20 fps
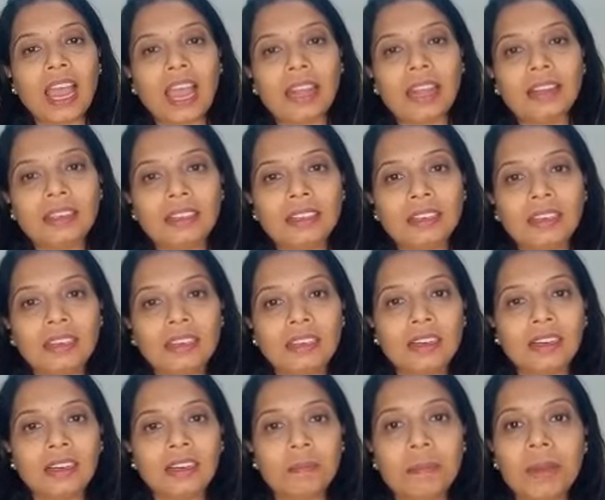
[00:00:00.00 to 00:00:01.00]
And
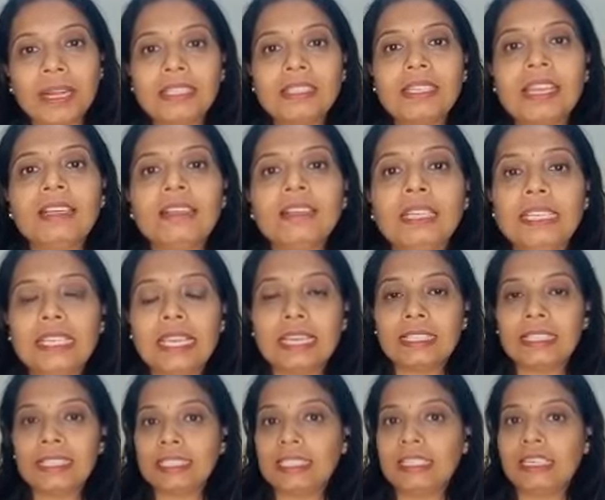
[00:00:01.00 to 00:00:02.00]
but then
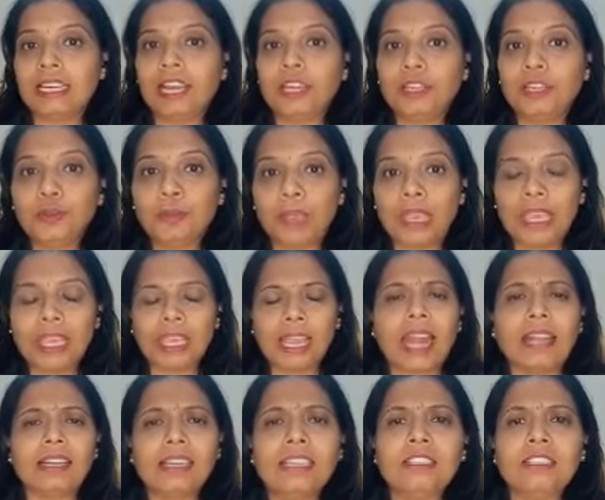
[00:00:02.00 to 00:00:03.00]
yes, try to make
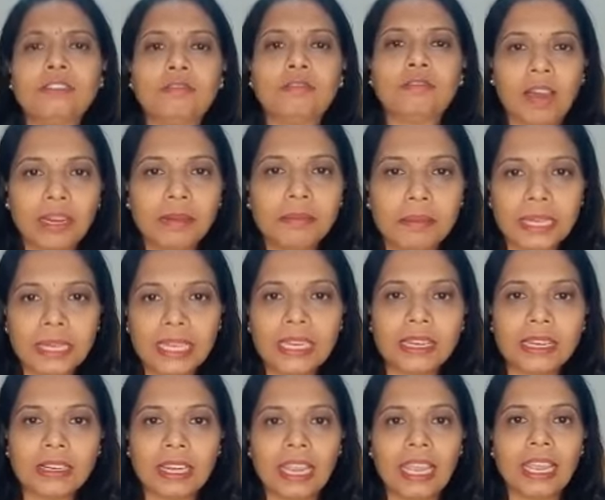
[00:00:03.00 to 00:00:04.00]
at least one meal
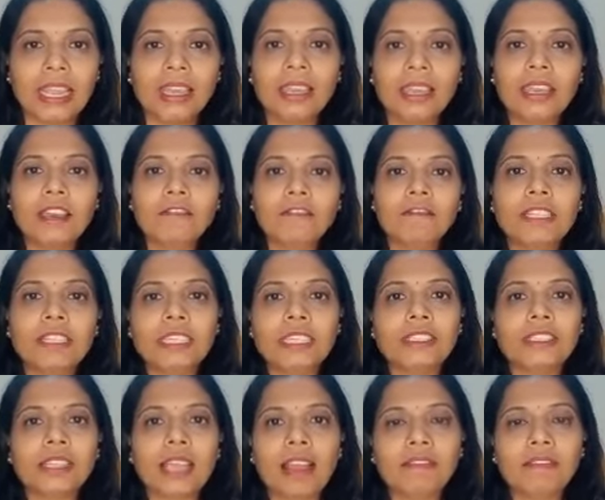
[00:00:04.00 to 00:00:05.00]
a day which
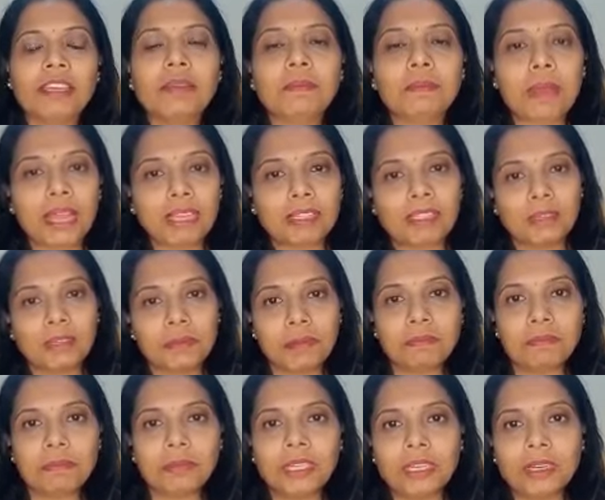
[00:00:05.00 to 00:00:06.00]
is having
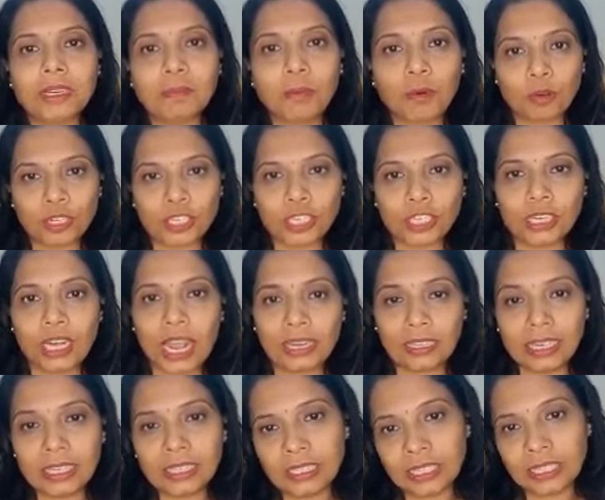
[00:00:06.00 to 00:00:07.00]
maximum portion.
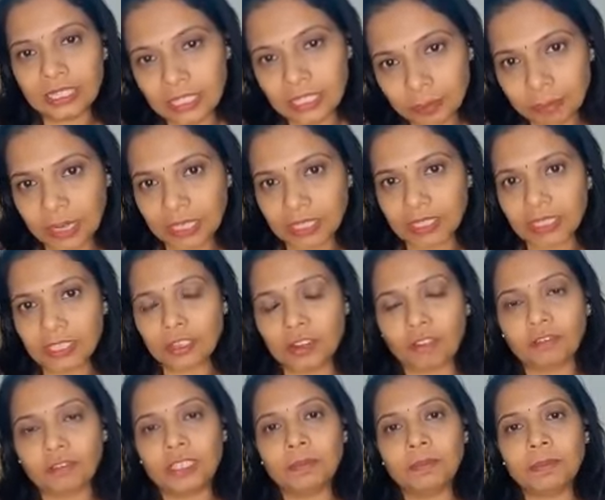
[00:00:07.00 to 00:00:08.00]
At least 60%
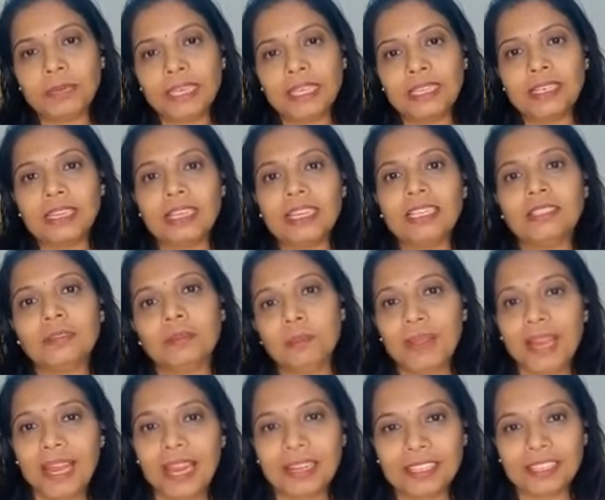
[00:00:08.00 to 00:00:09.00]
of the meal is
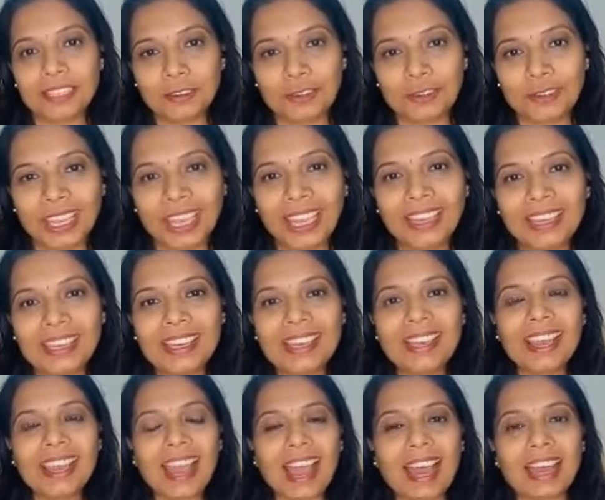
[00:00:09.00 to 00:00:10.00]
millets. Okay,
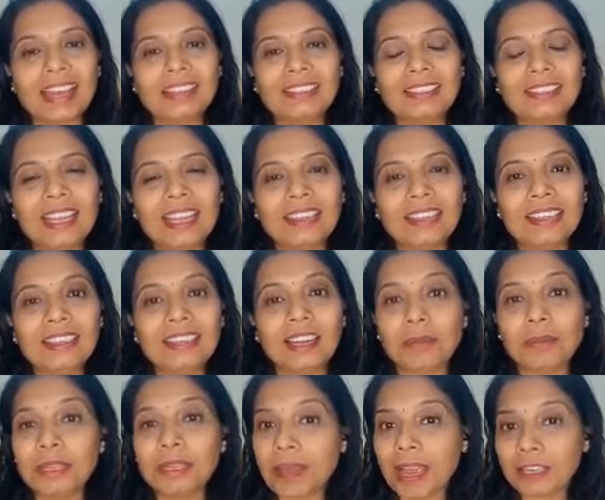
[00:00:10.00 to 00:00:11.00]
and then
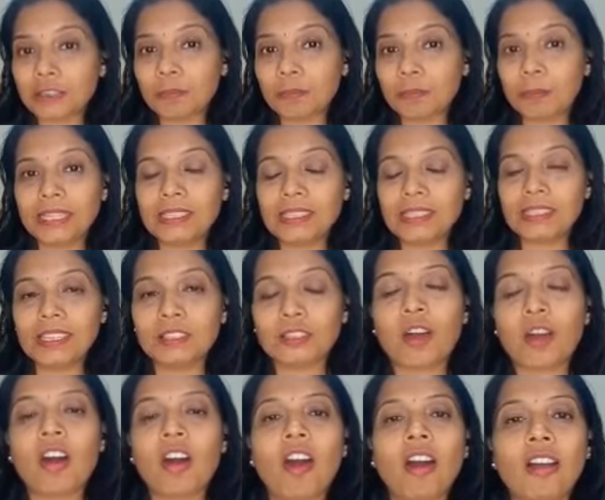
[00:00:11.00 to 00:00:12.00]
coming back to pulses,
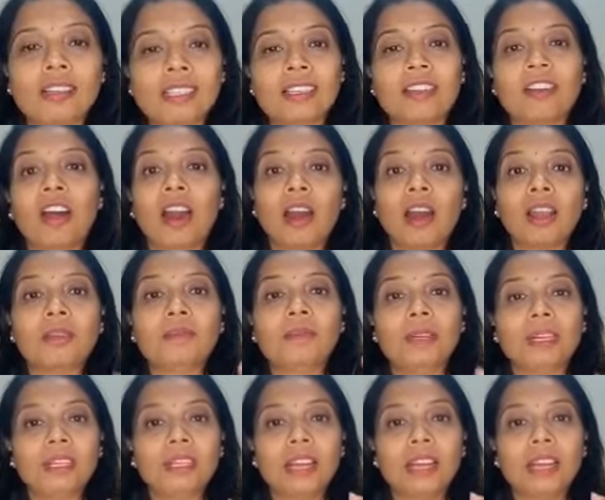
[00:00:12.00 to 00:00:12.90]
horse gram